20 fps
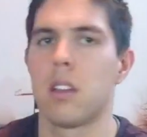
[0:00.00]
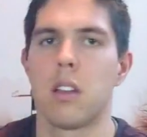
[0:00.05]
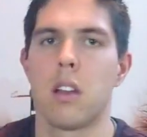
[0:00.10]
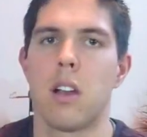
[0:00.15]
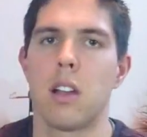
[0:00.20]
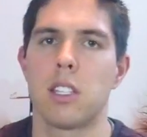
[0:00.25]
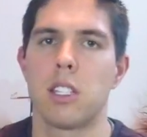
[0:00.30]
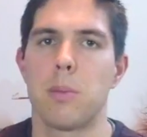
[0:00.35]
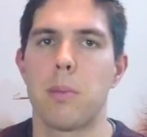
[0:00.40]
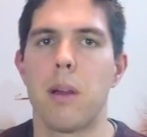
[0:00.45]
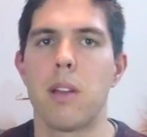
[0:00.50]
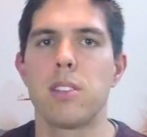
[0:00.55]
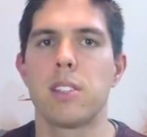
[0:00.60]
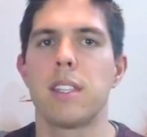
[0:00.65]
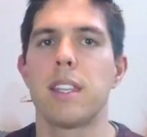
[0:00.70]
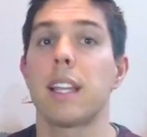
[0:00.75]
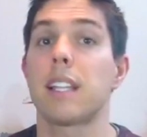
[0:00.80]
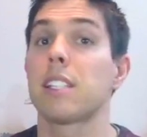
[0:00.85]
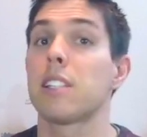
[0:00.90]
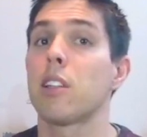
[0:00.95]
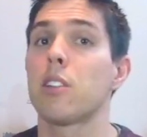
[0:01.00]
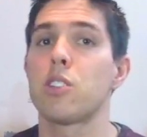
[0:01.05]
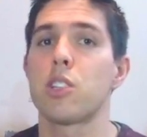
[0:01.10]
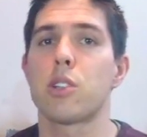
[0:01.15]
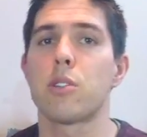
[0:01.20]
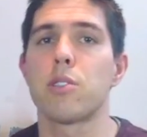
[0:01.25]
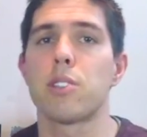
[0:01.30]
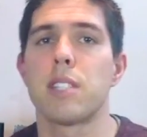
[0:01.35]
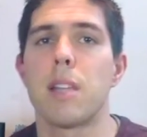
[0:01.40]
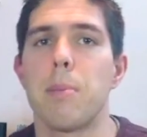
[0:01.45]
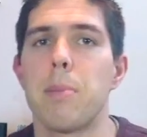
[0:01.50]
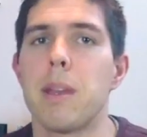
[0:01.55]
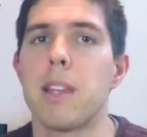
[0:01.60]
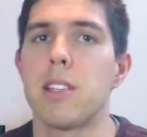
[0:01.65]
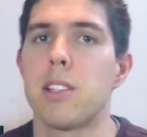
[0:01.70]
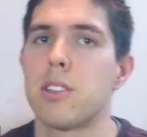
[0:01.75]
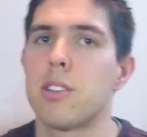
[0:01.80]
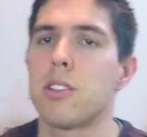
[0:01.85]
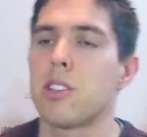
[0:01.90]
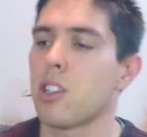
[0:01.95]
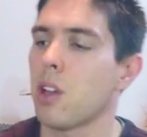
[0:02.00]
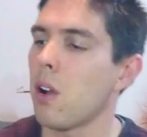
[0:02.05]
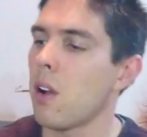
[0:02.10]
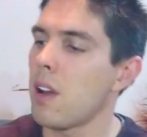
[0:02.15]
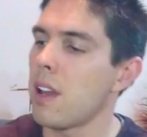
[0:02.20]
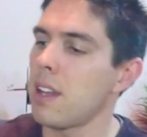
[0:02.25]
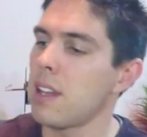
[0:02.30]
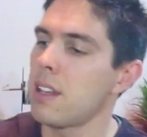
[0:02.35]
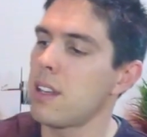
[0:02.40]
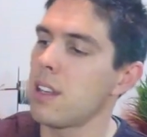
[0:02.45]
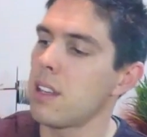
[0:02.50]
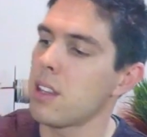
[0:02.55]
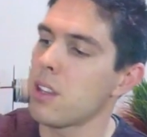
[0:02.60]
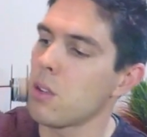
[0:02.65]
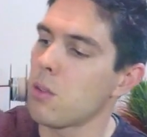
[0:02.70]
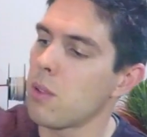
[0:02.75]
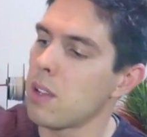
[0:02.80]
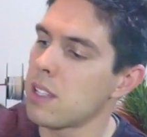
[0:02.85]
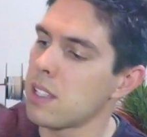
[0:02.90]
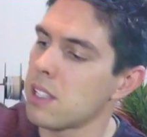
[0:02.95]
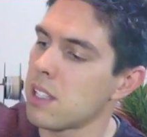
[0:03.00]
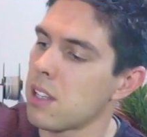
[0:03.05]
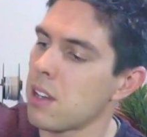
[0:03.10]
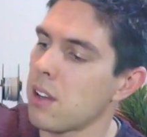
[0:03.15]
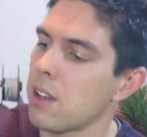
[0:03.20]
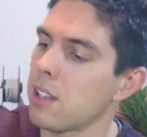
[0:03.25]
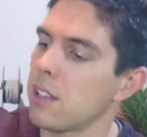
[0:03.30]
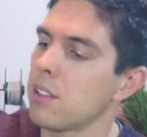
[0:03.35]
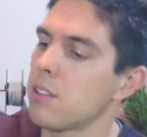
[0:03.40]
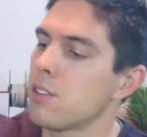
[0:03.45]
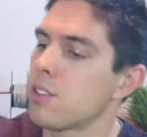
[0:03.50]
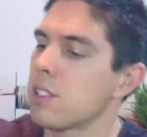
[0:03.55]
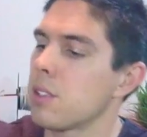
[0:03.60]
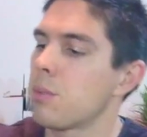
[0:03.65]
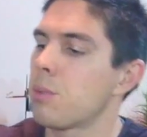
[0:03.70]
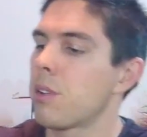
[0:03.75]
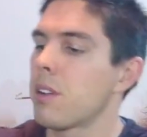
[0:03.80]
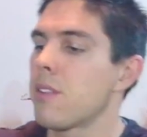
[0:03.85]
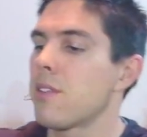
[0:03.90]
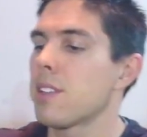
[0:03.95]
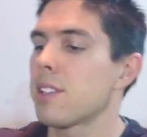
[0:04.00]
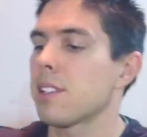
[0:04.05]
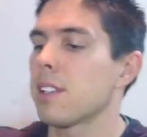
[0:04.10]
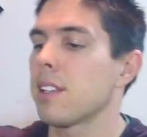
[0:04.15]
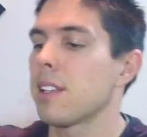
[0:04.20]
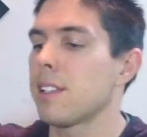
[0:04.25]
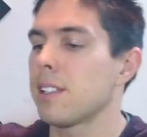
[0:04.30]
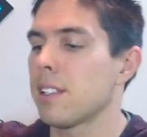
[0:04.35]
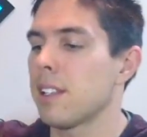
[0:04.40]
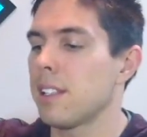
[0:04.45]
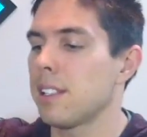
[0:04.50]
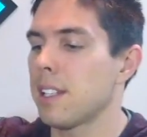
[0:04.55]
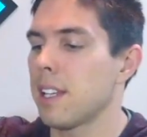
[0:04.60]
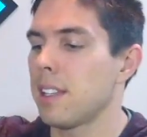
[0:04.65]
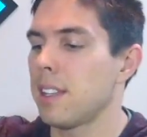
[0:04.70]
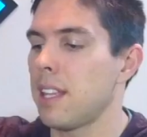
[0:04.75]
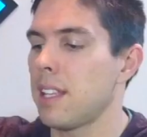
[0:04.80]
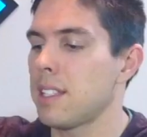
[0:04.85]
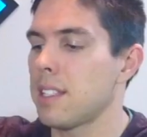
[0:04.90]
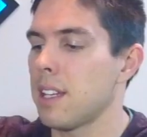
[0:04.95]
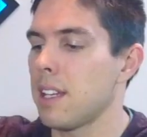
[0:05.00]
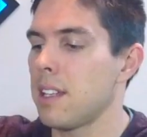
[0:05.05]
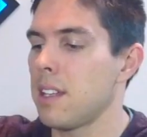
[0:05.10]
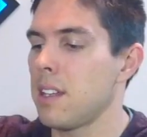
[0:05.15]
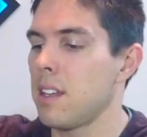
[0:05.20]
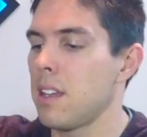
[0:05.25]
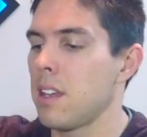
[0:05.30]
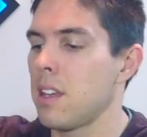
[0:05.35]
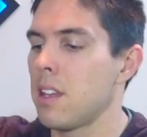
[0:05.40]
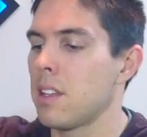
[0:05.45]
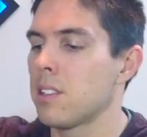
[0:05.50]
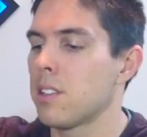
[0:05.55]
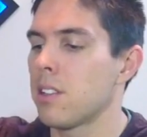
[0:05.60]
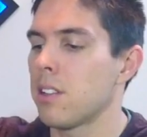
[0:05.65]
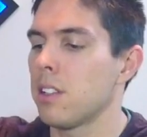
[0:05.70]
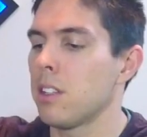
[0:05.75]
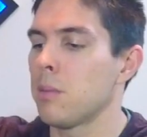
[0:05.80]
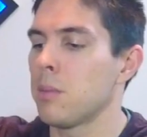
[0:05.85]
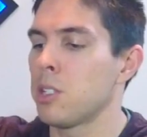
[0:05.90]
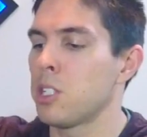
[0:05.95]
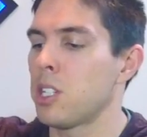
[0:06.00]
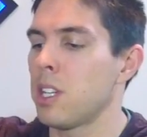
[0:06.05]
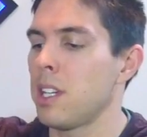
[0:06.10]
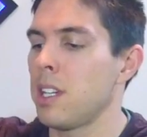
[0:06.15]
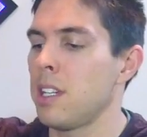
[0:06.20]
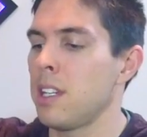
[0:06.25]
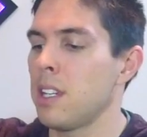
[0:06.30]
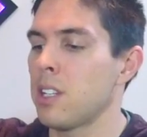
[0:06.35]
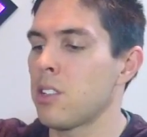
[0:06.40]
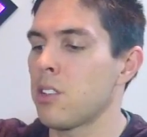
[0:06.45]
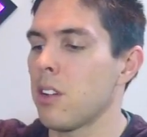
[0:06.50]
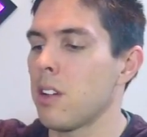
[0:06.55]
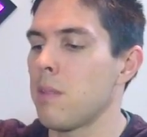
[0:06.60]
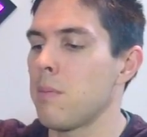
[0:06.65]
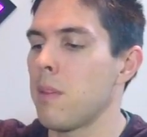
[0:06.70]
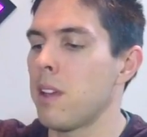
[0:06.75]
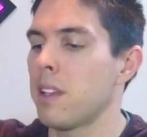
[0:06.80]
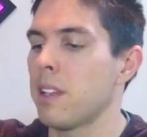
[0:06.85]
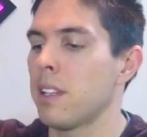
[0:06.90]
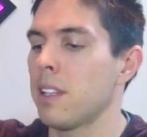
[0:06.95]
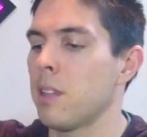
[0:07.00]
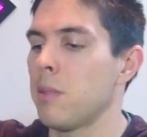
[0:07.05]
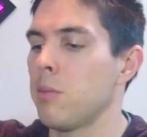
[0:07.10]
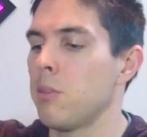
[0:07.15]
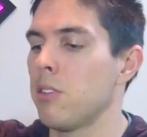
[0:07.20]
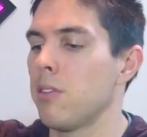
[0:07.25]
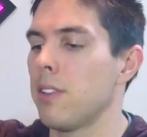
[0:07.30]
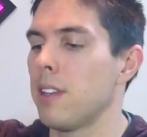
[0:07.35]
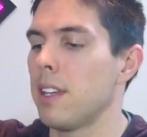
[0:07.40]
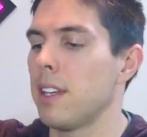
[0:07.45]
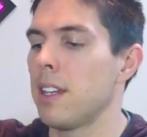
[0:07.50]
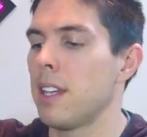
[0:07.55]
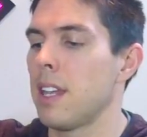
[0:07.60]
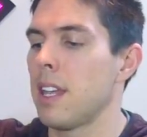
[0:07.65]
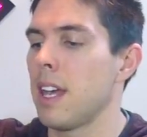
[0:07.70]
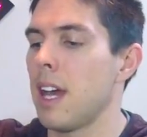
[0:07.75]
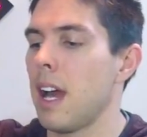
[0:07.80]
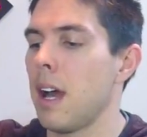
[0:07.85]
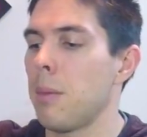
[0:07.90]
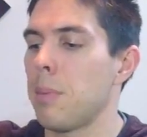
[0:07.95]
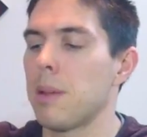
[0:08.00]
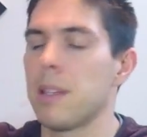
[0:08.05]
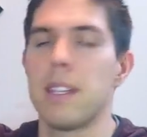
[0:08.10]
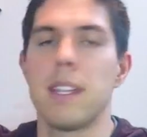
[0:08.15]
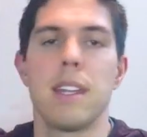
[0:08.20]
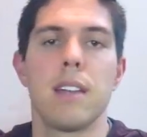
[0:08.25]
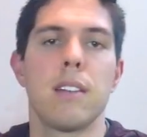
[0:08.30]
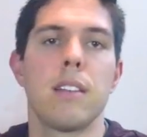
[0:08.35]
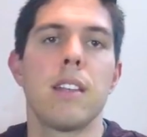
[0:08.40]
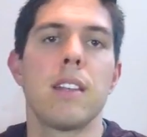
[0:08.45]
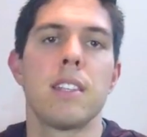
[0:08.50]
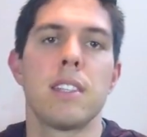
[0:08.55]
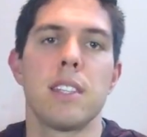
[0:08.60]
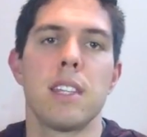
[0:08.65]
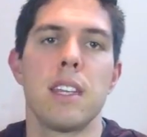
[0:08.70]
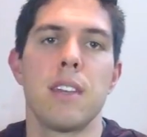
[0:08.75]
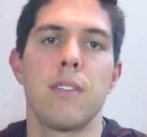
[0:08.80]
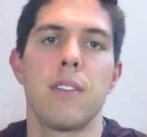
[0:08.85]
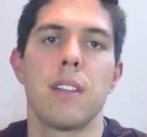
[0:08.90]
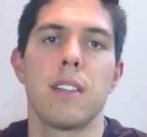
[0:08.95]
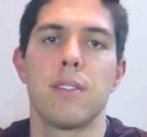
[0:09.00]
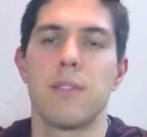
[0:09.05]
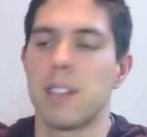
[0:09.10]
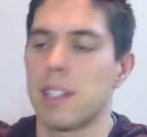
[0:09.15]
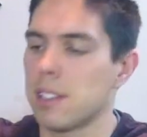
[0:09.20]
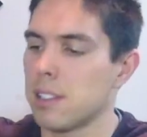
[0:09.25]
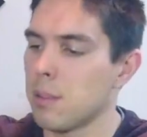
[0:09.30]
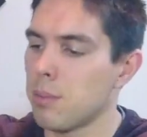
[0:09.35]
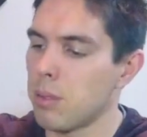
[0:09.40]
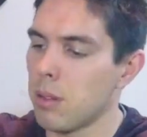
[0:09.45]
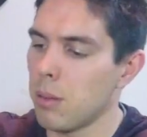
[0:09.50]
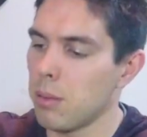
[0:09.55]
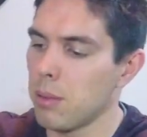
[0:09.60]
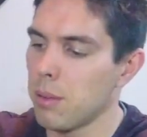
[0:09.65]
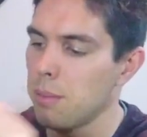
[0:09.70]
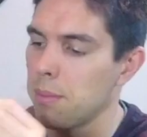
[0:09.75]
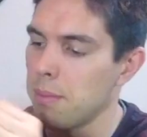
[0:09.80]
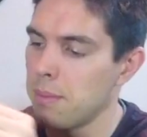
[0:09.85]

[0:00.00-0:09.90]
I suppose the next logical step is to tighten the ones that I loosened previously. So let's get that done, turn on the machine and try and manually move it up and down and see if it's fixed the problem.